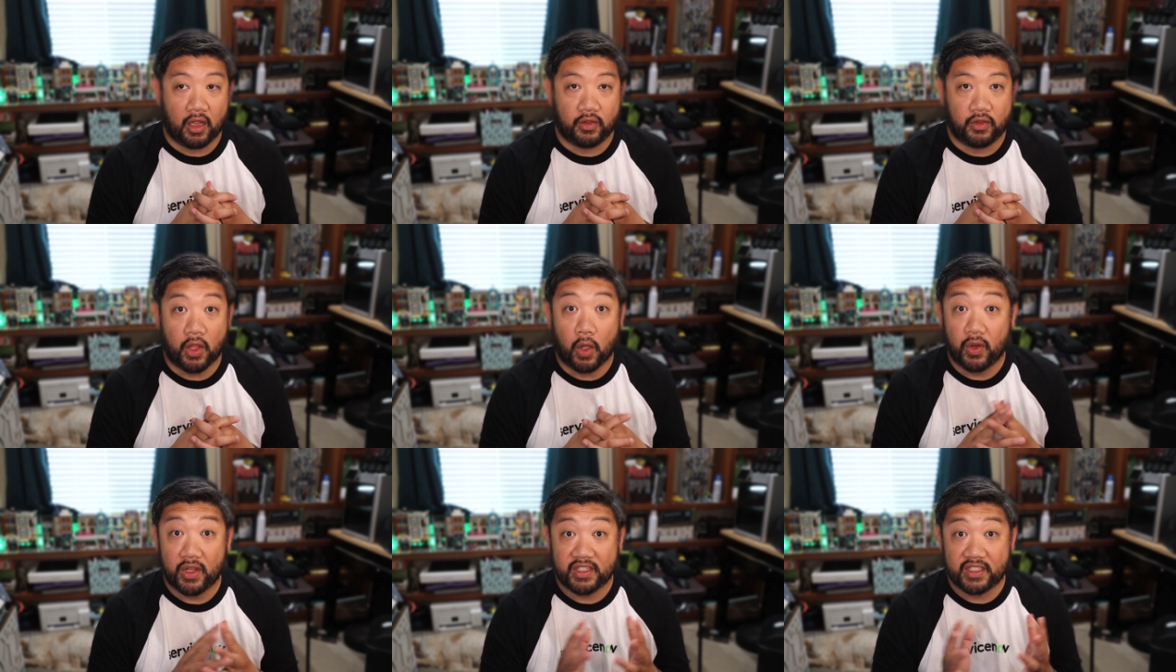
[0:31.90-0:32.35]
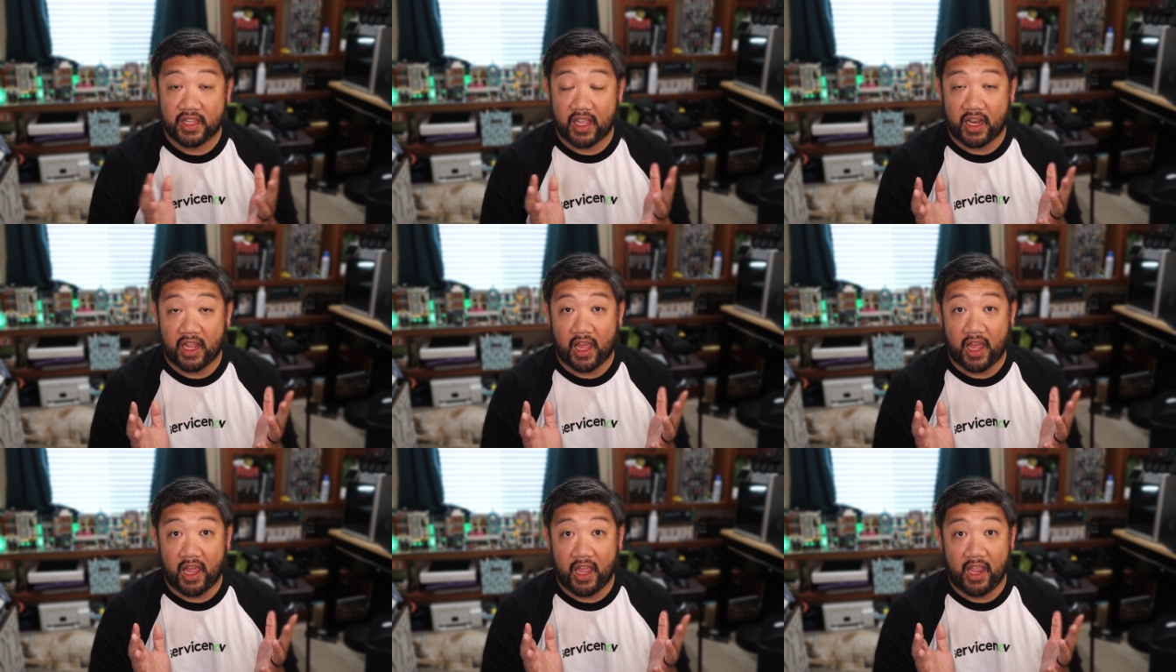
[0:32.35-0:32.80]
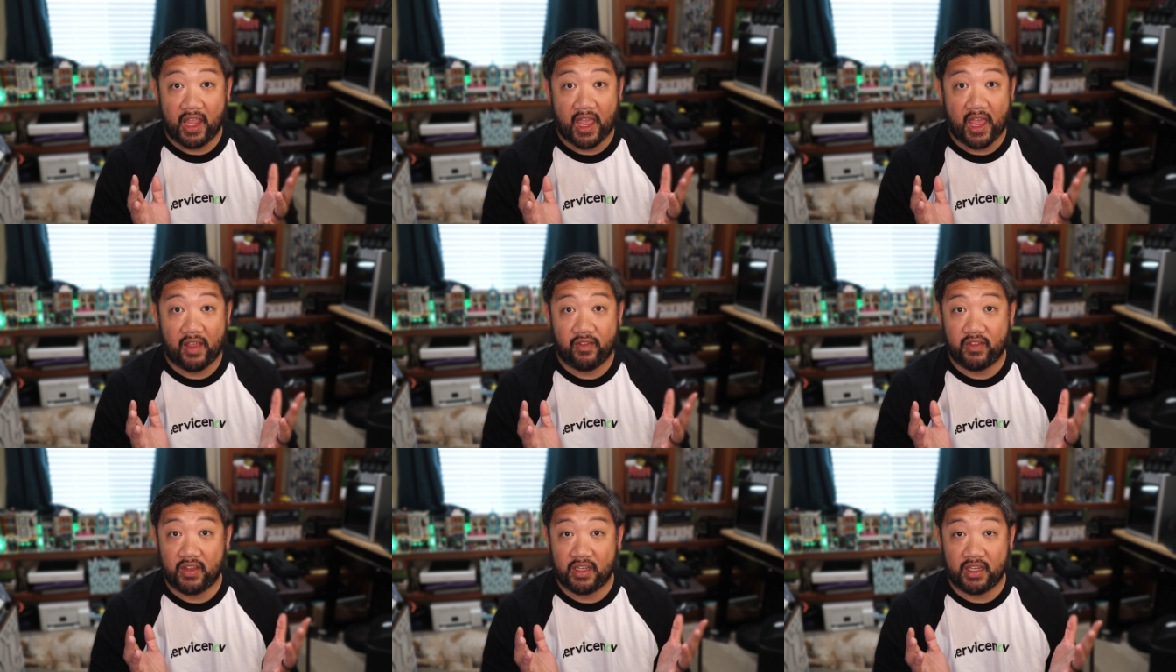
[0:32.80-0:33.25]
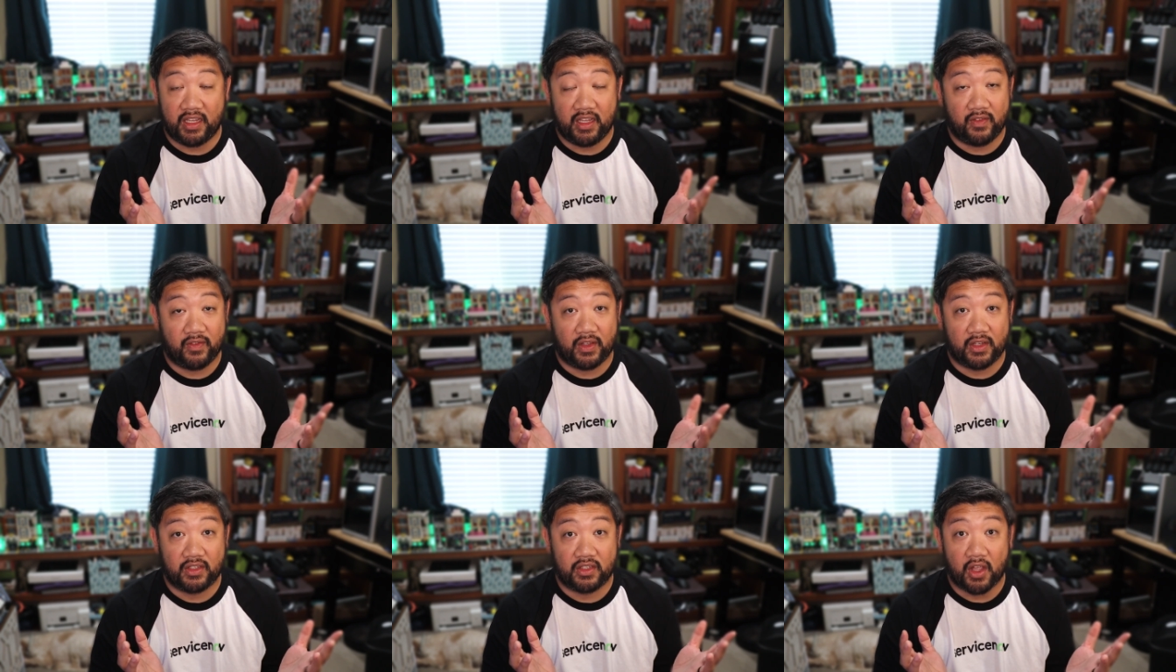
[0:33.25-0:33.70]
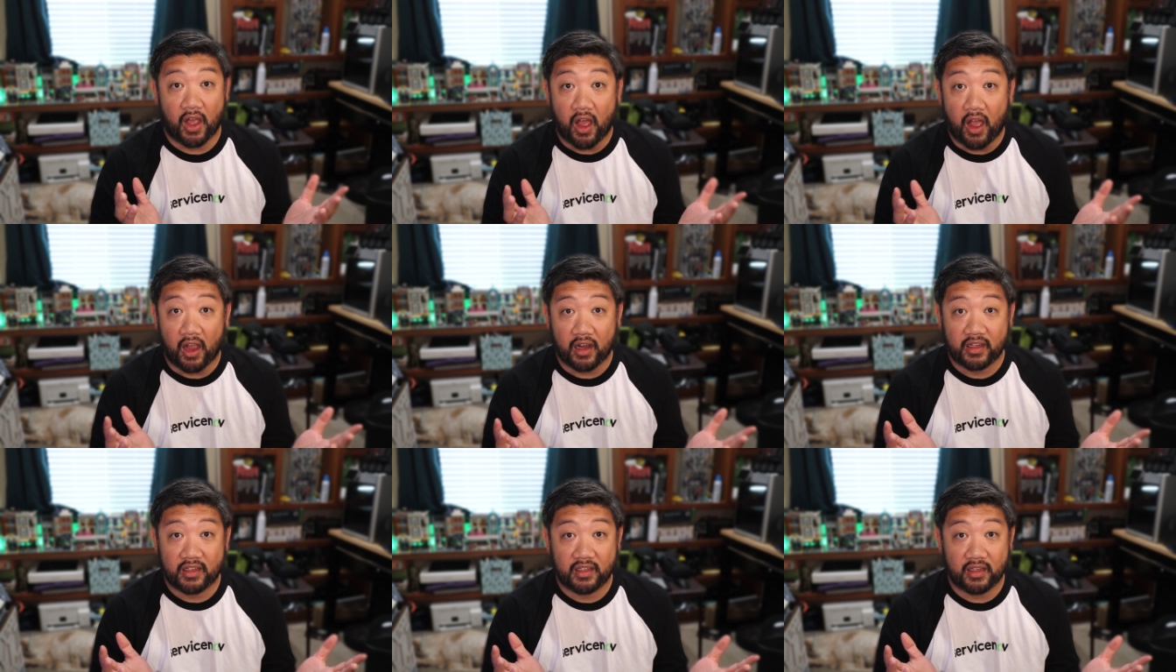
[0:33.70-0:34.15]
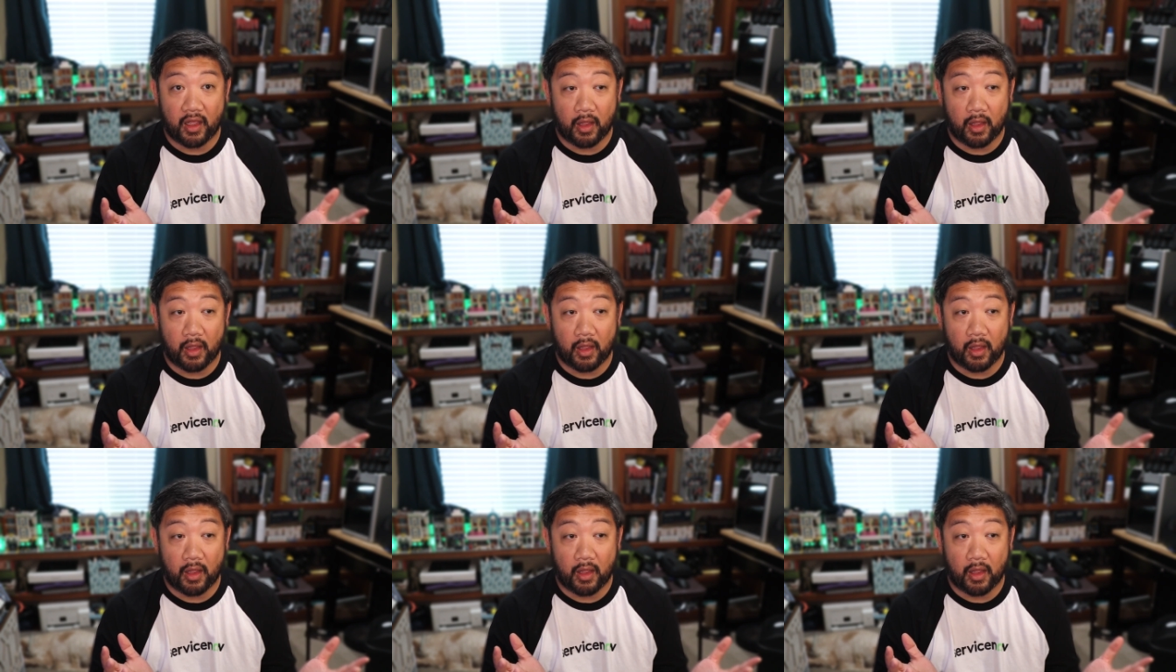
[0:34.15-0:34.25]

notice that I haven't even talked